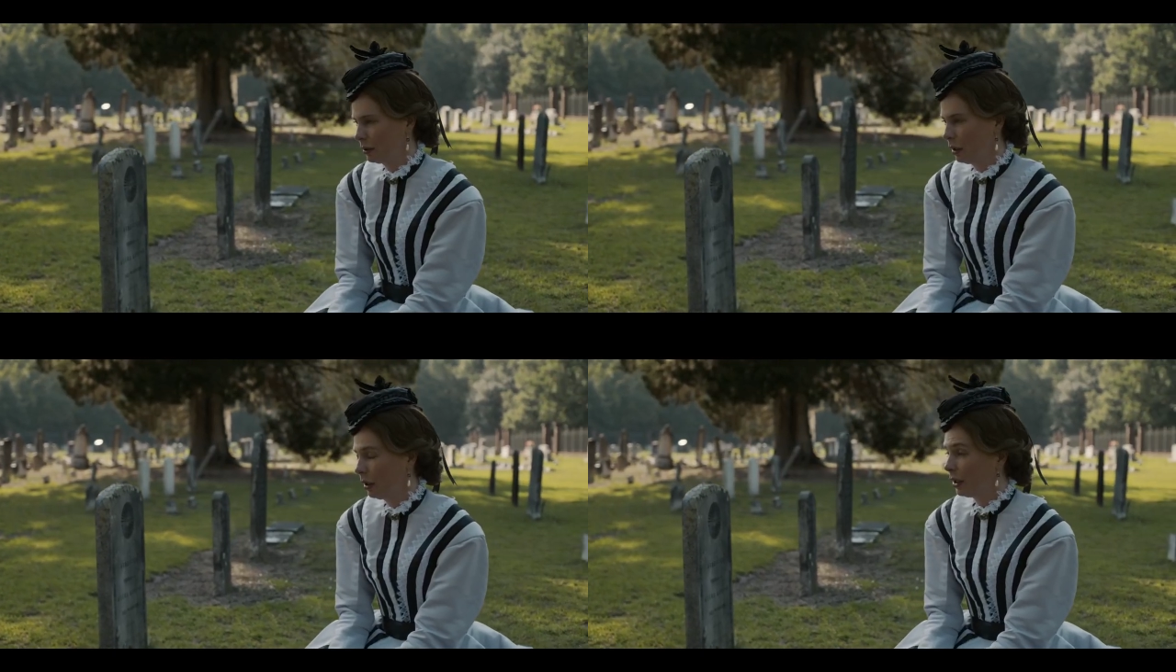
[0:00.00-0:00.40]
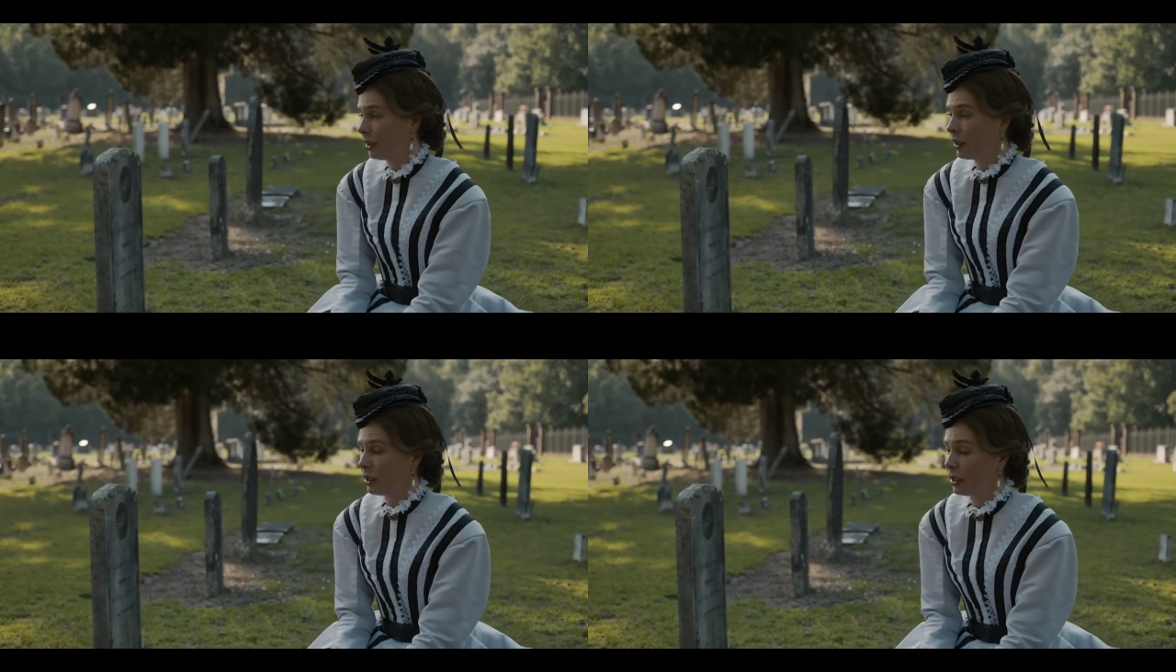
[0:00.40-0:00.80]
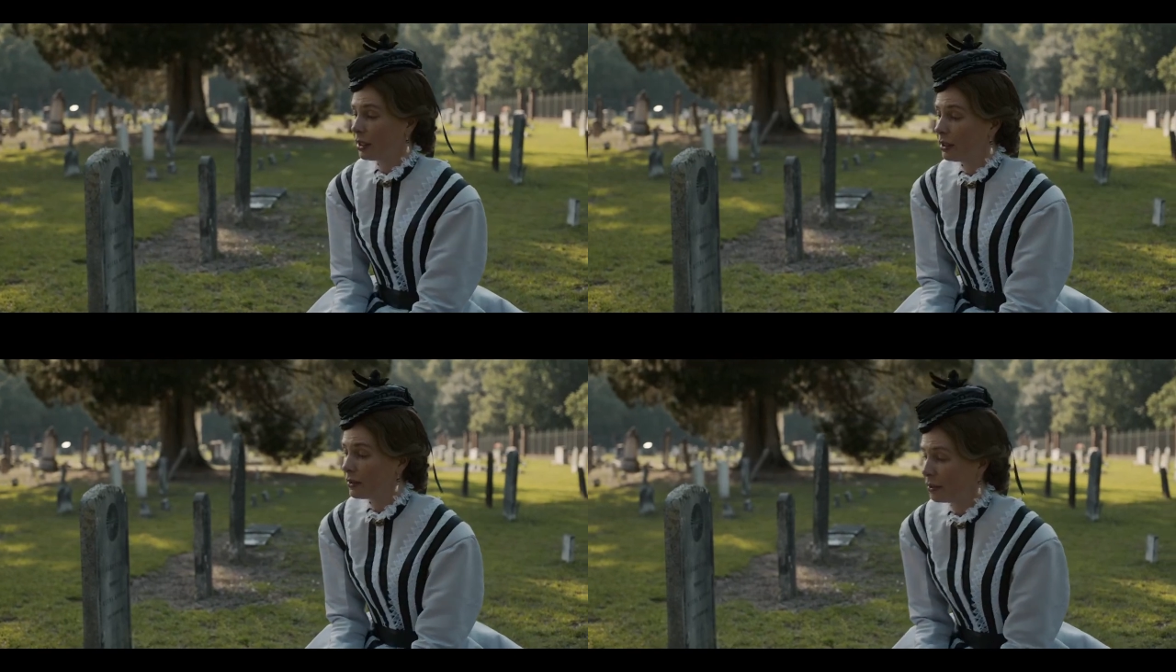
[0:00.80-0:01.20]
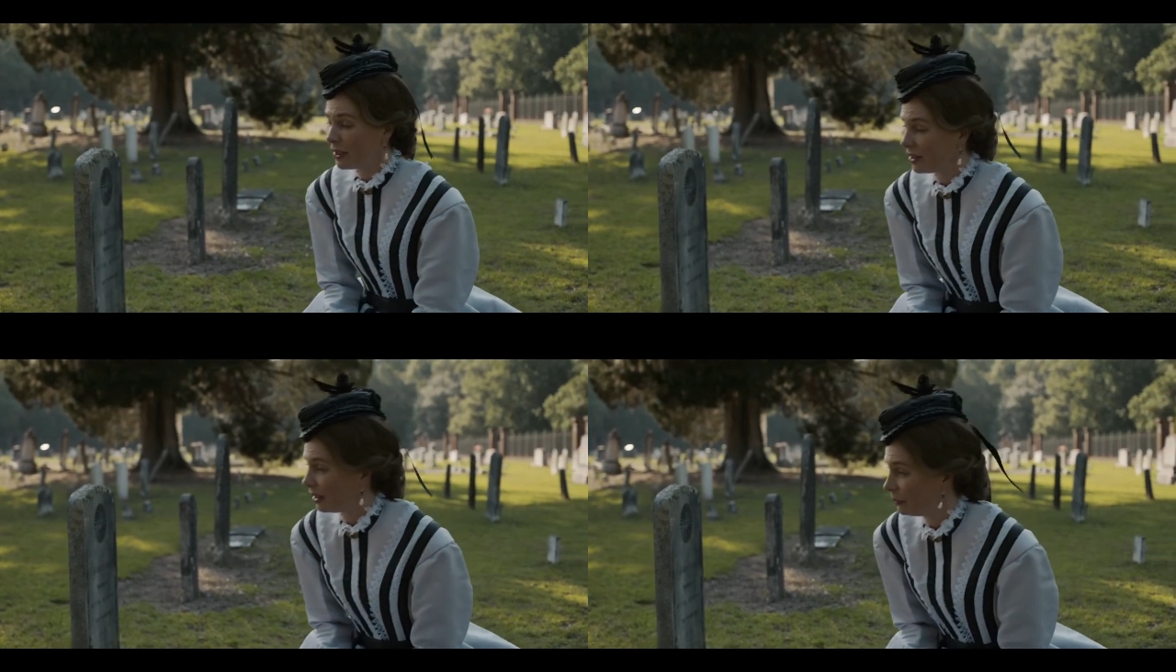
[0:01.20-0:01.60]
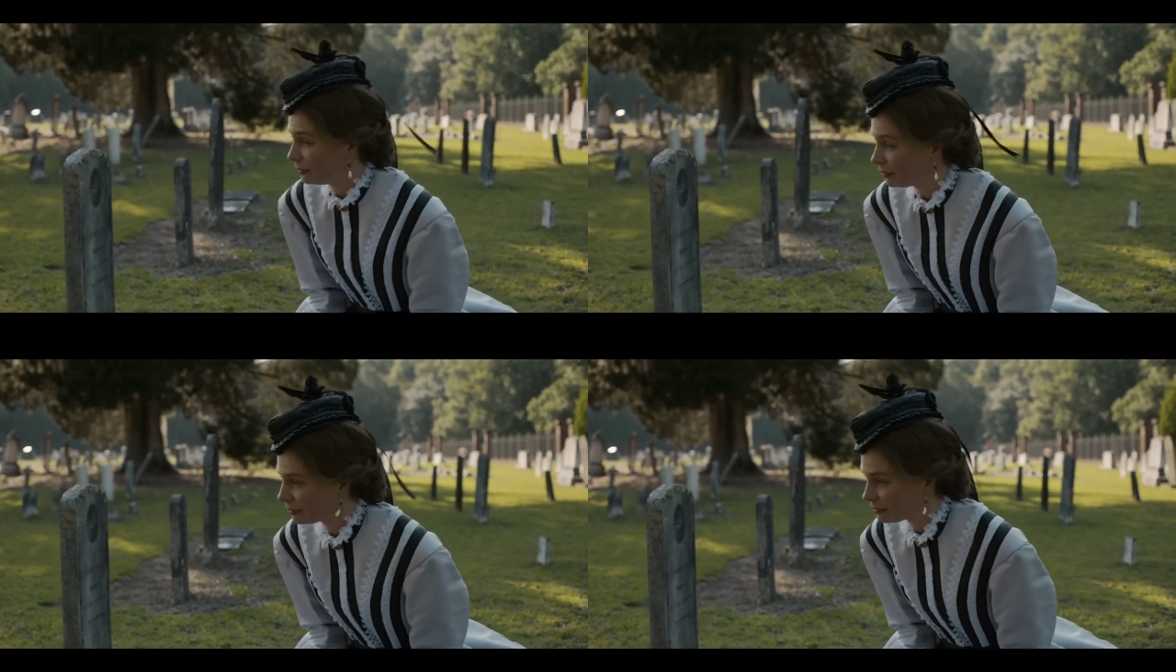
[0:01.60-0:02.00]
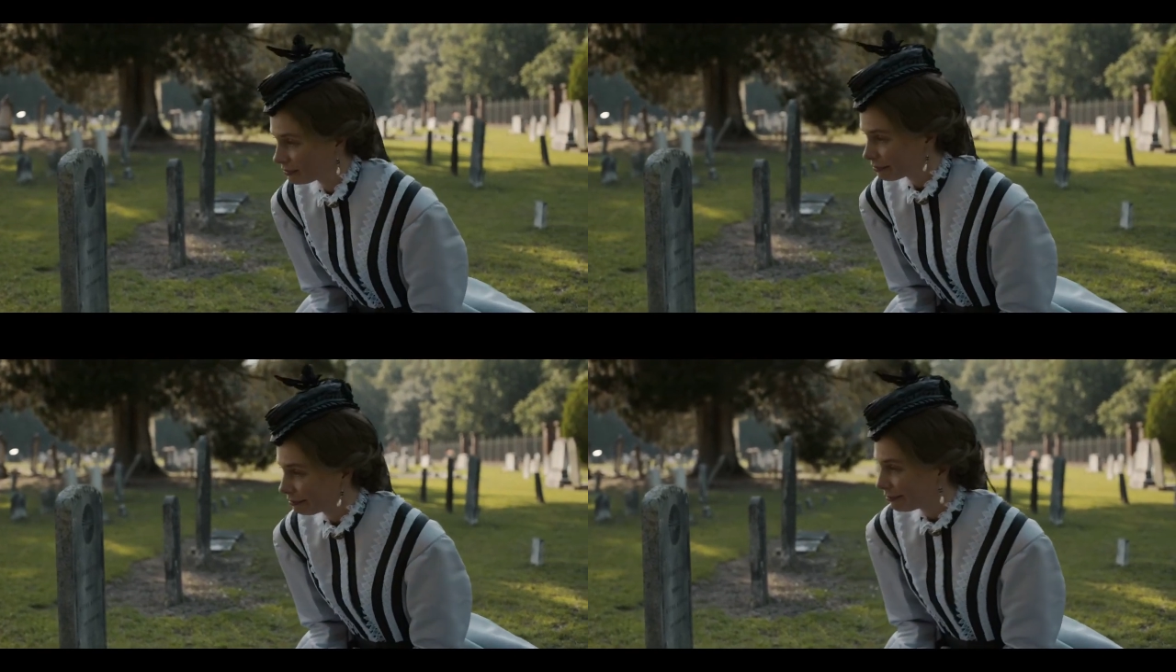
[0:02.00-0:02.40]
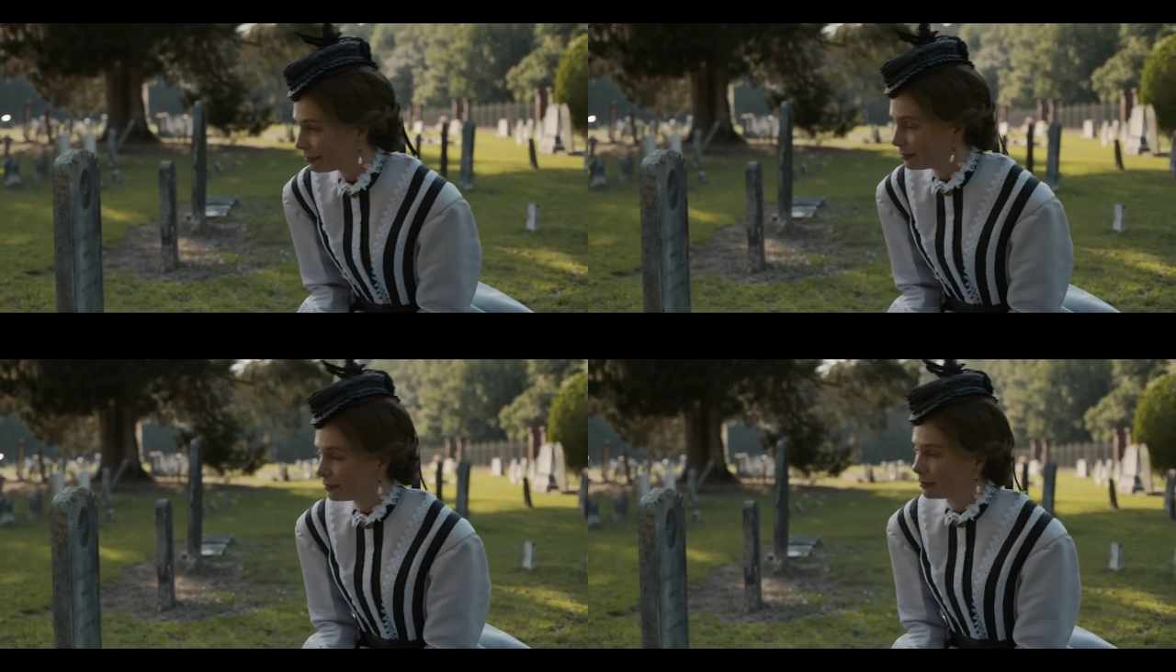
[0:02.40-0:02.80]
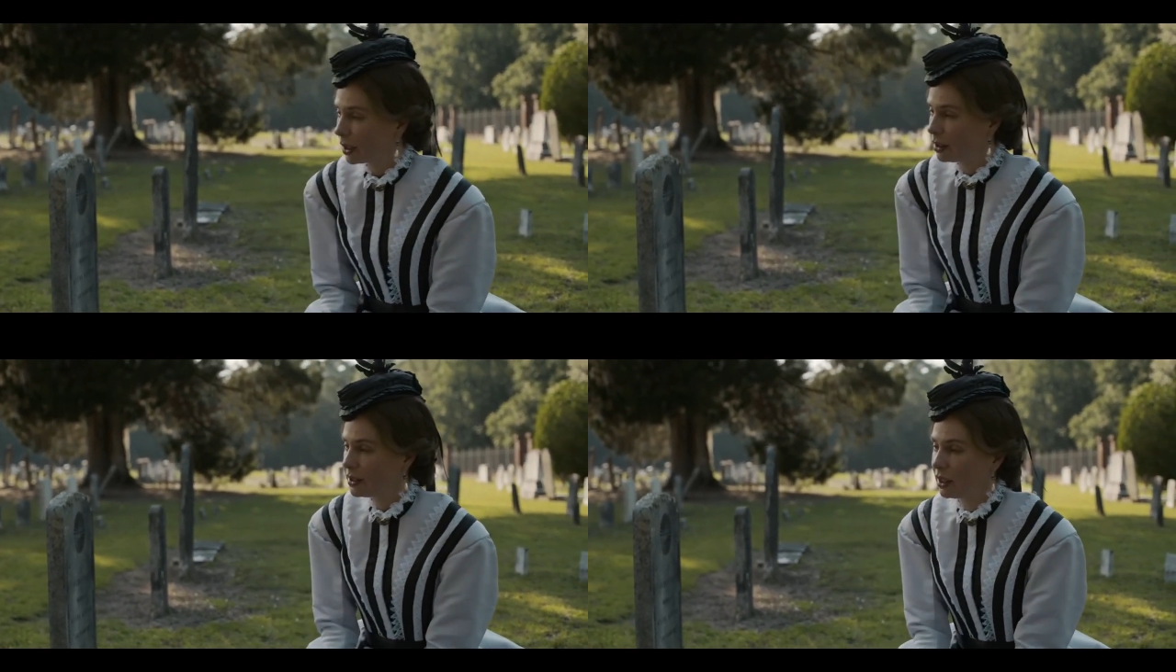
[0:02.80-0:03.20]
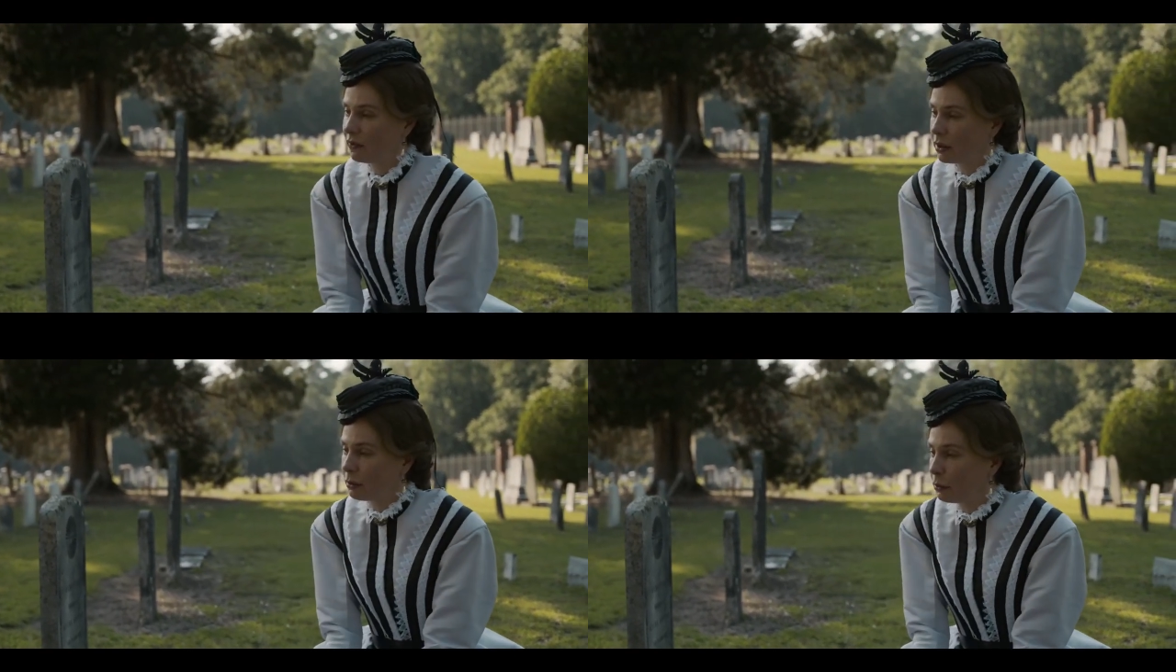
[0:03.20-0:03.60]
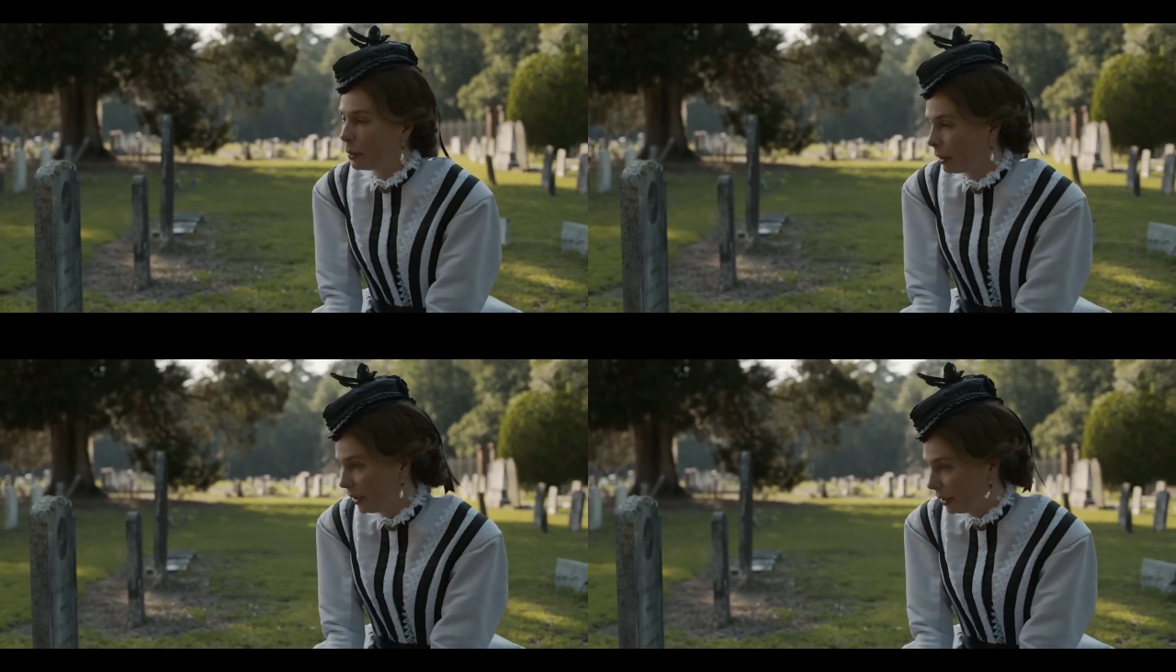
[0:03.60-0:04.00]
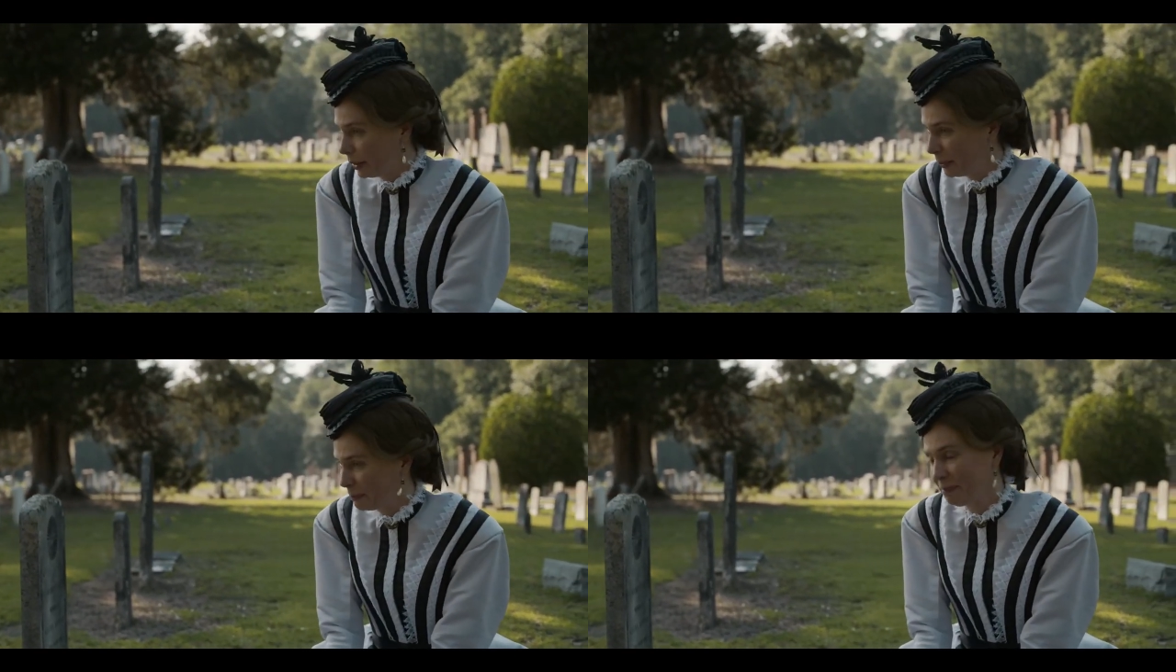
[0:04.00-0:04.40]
During questioning, Mary Elizabeth Jenkins Surratt, the owner of a boarding